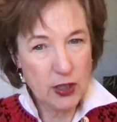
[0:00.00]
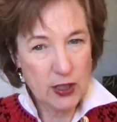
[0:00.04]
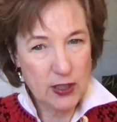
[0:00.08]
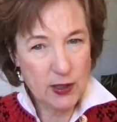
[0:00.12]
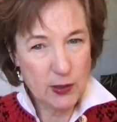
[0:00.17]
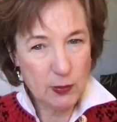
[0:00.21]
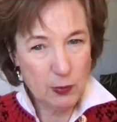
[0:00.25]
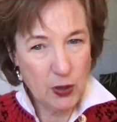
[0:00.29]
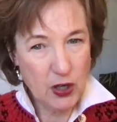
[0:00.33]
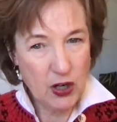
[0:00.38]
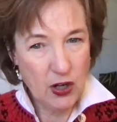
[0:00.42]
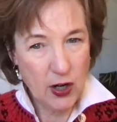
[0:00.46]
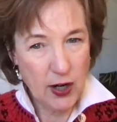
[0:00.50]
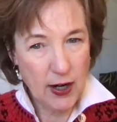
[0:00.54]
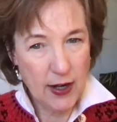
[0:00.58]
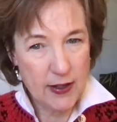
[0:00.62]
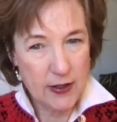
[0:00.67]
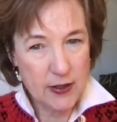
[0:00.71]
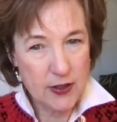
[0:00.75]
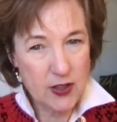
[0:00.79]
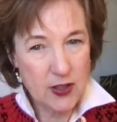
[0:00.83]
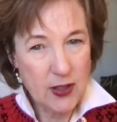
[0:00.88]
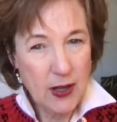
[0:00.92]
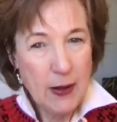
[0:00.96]

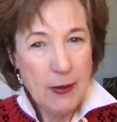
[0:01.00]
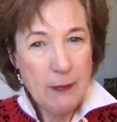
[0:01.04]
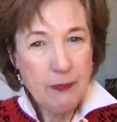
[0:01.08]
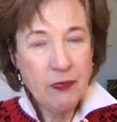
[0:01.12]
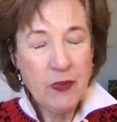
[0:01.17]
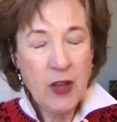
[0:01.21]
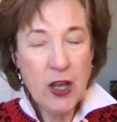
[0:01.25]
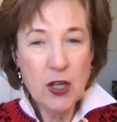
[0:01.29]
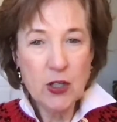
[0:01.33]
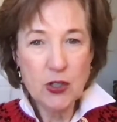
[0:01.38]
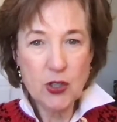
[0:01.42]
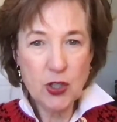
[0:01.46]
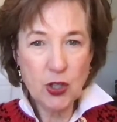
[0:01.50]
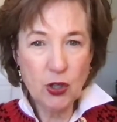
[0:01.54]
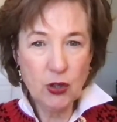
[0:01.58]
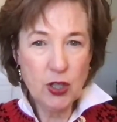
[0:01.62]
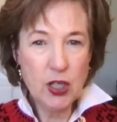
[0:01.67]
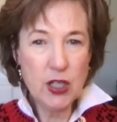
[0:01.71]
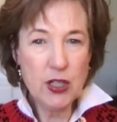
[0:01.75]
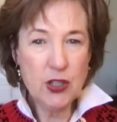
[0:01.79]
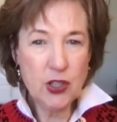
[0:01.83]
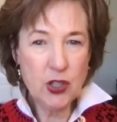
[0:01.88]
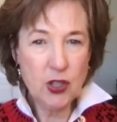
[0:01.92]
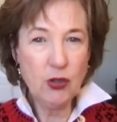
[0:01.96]
experience. So
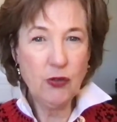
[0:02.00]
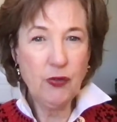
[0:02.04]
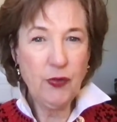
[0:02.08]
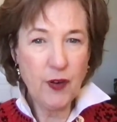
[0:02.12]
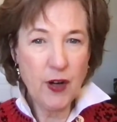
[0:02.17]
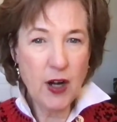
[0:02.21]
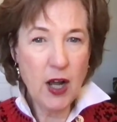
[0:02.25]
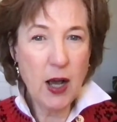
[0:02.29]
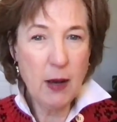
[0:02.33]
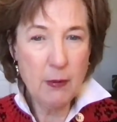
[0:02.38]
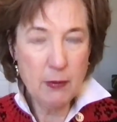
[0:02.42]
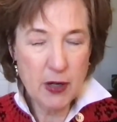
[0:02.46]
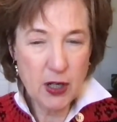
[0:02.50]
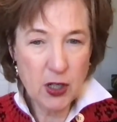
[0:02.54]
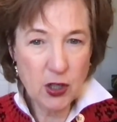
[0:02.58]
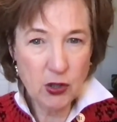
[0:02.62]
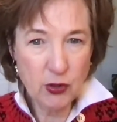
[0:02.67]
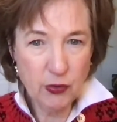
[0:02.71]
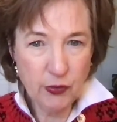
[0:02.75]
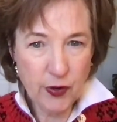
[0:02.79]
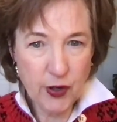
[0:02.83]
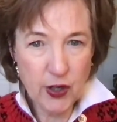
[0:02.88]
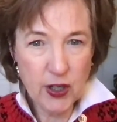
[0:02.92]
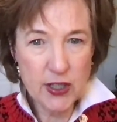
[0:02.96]
these two phenomena
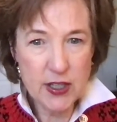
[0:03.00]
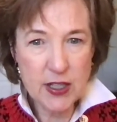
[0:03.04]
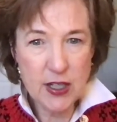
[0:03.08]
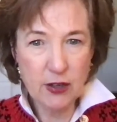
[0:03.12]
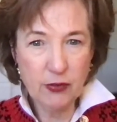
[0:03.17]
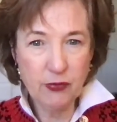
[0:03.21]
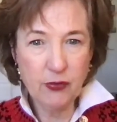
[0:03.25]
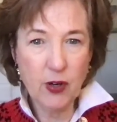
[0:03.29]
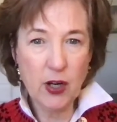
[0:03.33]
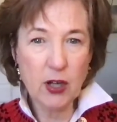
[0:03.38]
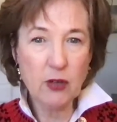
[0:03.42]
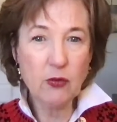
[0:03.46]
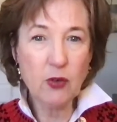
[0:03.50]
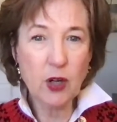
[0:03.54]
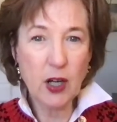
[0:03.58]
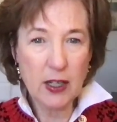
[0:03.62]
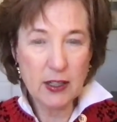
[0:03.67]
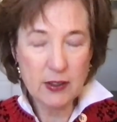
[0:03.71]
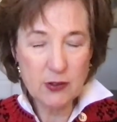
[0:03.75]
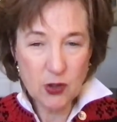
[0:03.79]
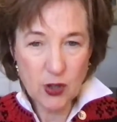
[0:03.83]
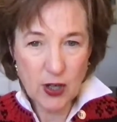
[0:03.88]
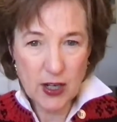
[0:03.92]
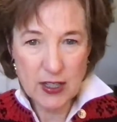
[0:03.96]
are very different,
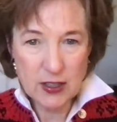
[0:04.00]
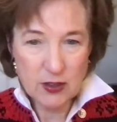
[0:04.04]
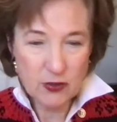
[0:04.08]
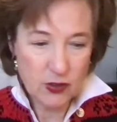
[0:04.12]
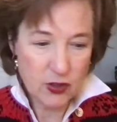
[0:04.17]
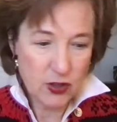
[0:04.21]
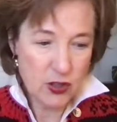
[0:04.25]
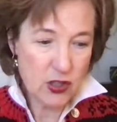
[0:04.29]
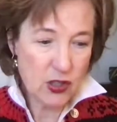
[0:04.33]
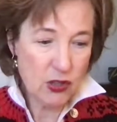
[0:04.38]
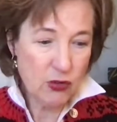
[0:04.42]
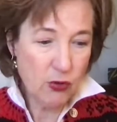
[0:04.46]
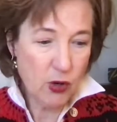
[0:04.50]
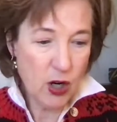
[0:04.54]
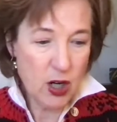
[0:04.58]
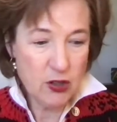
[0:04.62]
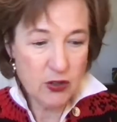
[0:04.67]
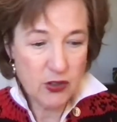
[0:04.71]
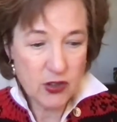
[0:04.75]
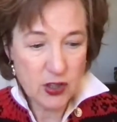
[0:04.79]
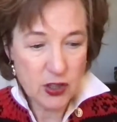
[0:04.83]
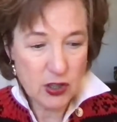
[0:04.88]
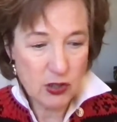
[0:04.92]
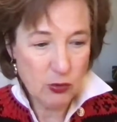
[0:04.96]
right? Transference
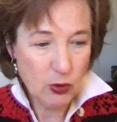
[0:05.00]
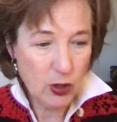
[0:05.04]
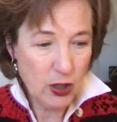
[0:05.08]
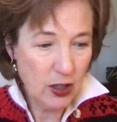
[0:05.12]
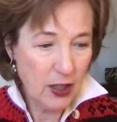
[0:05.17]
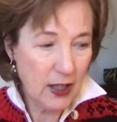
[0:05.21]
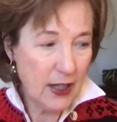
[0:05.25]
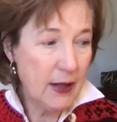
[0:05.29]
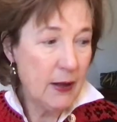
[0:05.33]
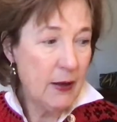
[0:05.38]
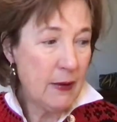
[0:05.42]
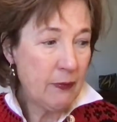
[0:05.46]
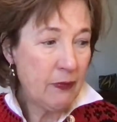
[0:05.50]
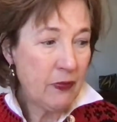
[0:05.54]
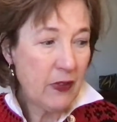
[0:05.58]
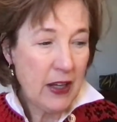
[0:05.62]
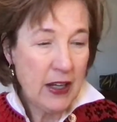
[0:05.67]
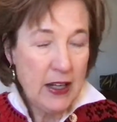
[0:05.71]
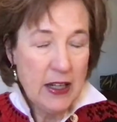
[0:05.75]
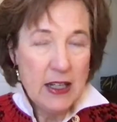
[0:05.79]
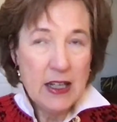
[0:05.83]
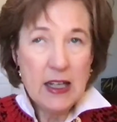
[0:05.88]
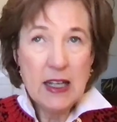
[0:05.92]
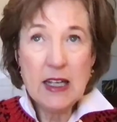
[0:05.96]
neurosis really
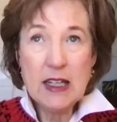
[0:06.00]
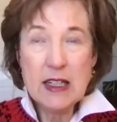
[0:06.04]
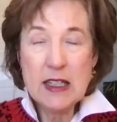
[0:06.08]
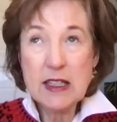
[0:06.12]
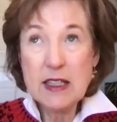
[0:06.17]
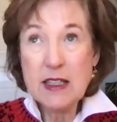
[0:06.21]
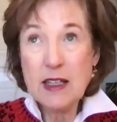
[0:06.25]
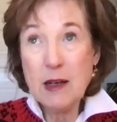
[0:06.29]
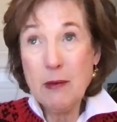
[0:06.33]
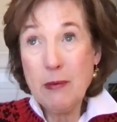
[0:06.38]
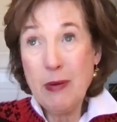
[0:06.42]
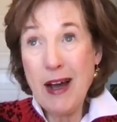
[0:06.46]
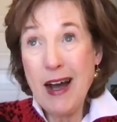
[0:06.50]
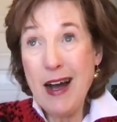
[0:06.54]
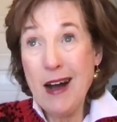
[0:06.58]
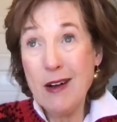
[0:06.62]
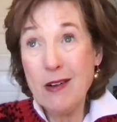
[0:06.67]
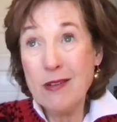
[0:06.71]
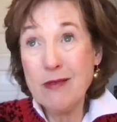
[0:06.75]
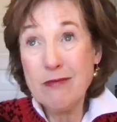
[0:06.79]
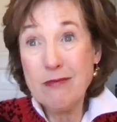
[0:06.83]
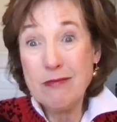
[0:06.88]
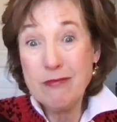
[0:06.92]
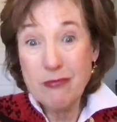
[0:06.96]
is
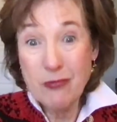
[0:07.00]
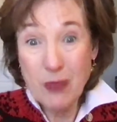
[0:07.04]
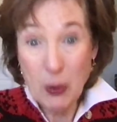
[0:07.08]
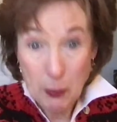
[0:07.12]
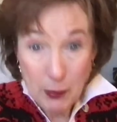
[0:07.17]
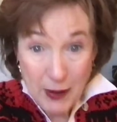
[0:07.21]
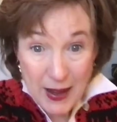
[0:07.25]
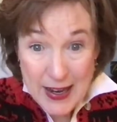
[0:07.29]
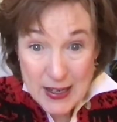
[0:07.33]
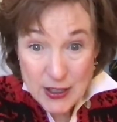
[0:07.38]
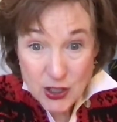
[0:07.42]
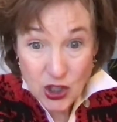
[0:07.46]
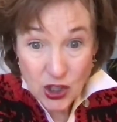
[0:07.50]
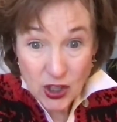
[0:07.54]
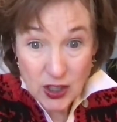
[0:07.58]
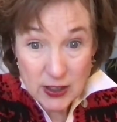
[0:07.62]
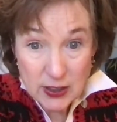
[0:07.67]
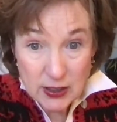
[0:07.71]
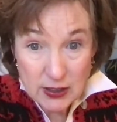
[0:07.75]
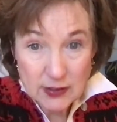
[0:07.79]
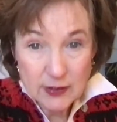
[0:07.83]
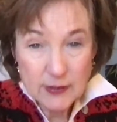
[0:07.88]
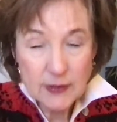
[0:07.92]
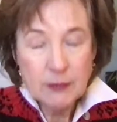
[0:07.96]
about the
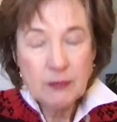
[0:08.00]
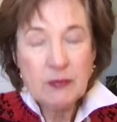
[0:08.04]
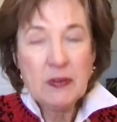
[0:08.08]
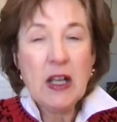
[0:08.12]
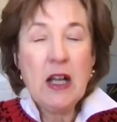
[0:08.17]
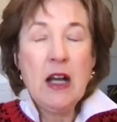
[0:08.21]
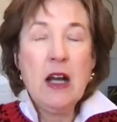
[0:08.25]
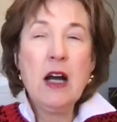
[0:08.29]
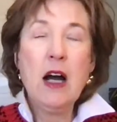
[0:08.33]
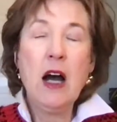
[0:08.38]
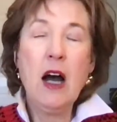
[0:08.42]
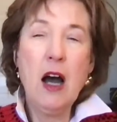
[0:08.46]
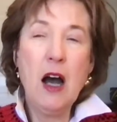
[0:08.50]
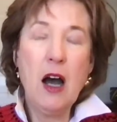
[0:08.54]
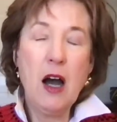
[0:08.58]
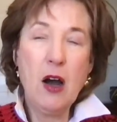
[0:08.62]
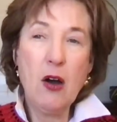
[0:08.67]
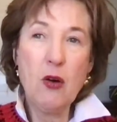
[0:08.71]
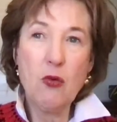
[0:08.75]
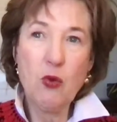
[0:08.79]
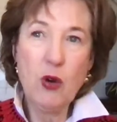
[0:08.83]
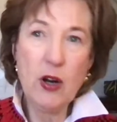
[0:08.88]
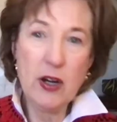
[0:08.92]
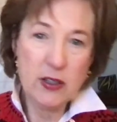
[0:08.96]
patient,
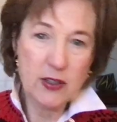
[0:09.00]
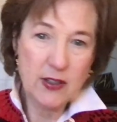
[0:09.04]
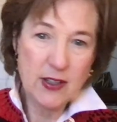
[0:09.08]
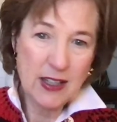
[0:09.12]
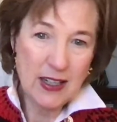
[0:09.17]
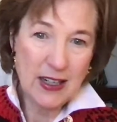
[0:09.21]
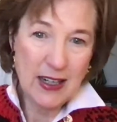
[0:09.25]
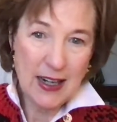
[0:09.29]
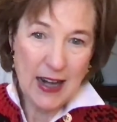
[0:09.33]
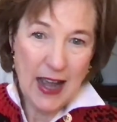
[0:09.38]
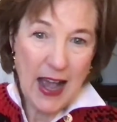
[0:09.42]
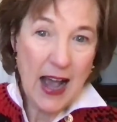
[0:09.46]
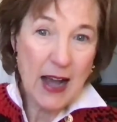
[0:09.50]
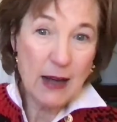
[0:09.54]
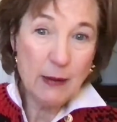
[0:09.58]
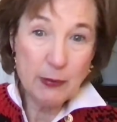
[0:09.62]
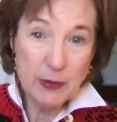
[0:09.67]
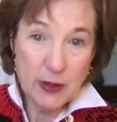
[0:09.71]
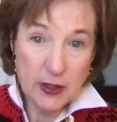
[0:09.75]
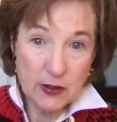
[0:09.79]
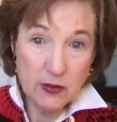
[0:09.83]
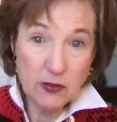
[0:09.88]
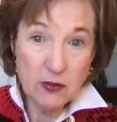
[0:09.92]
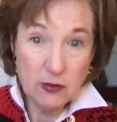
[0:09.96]
whereas an
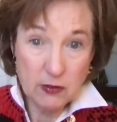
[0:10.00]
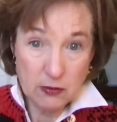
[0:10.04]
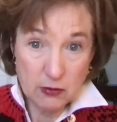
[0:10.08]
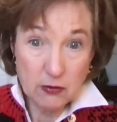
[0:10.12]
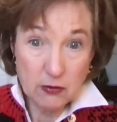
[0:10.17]
enactment